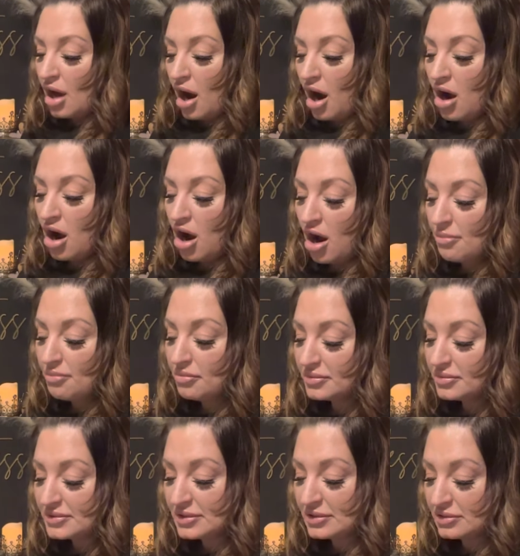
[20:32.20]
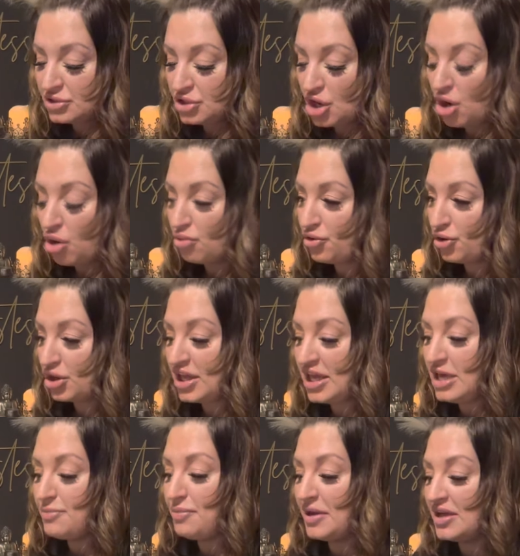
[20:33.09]
um, you know they're
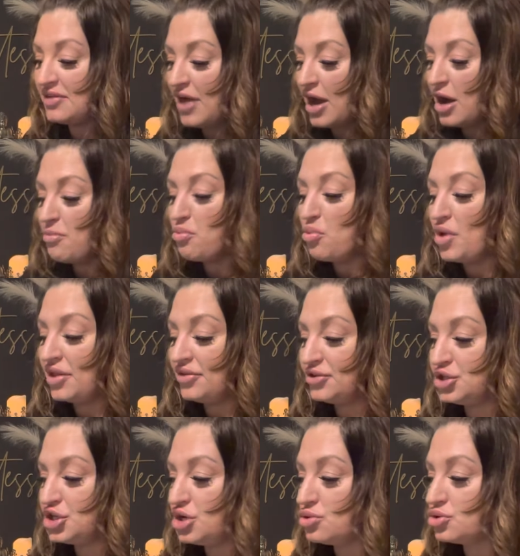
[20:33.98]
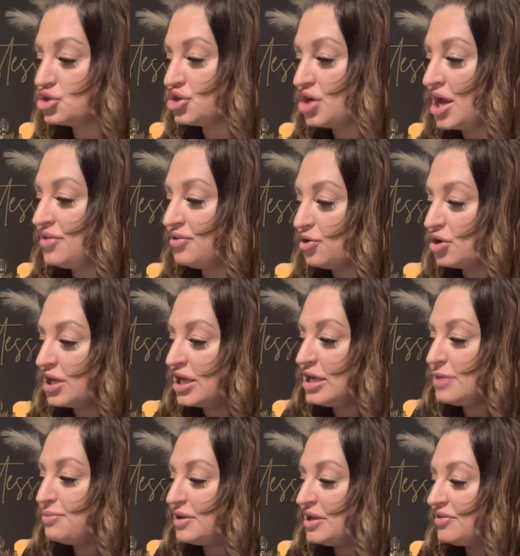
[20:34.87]
keeping them with children they're
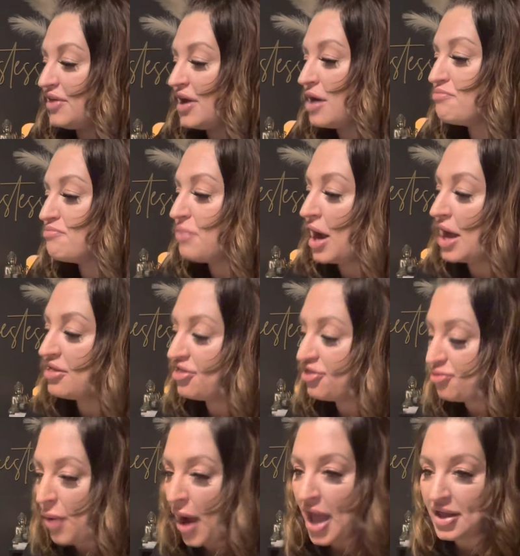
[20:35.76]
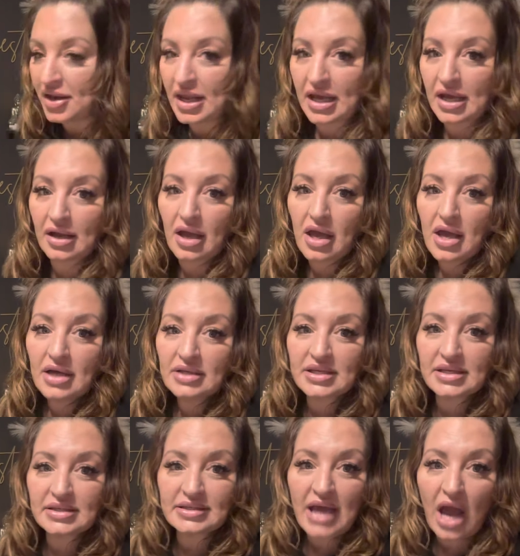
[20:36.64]
keeping them by threatening
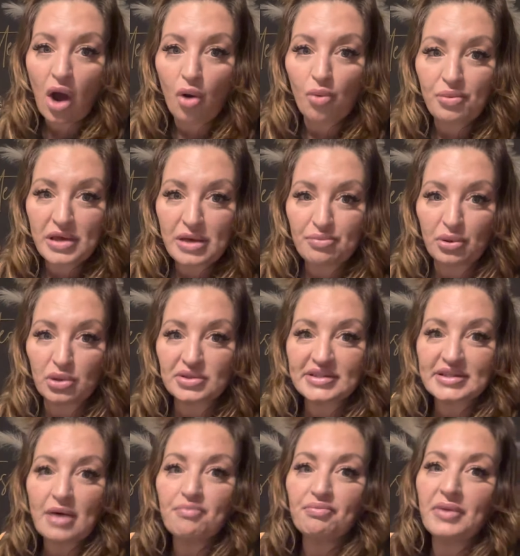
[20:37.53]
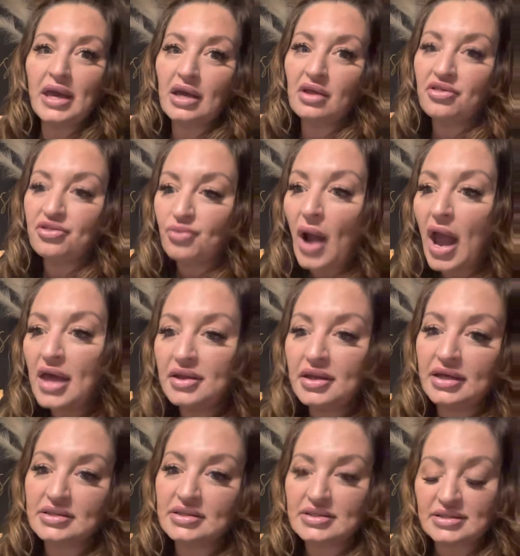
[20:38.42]
to tell people something
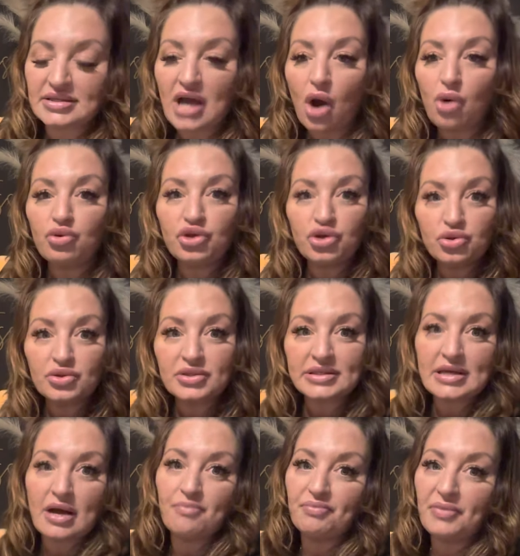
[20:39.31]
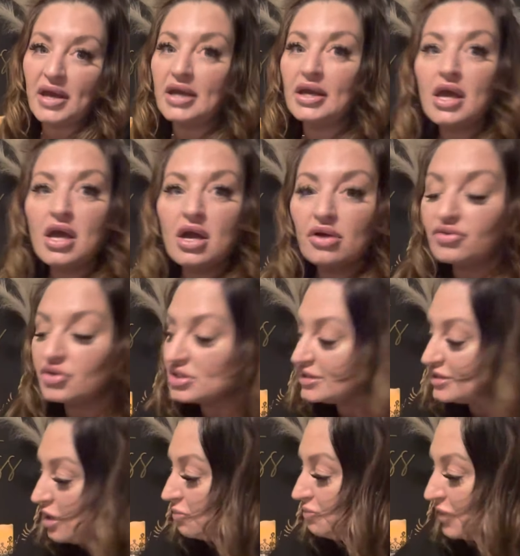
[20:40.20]
threatening to tell you something
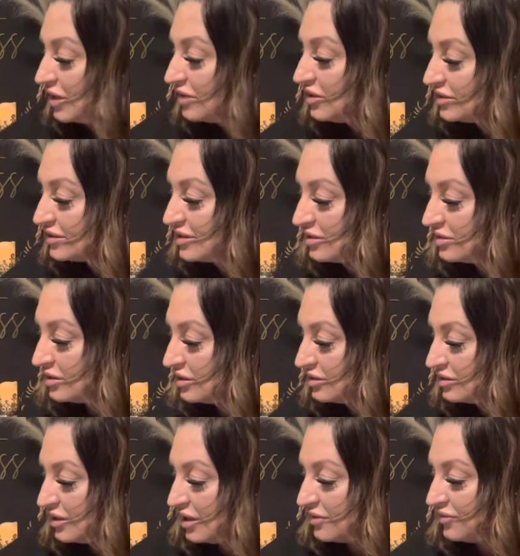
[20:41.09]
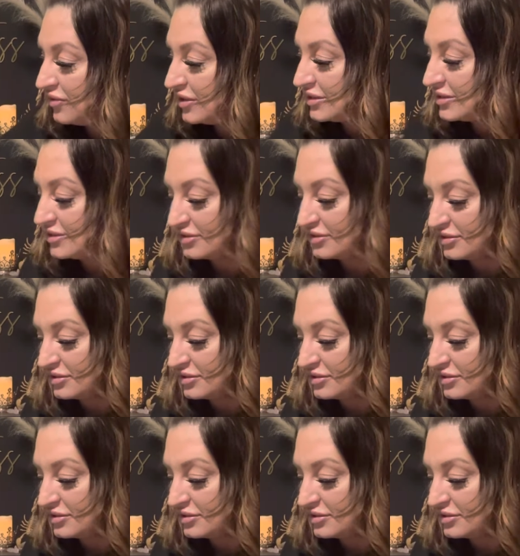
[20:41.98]
there's something this that, that this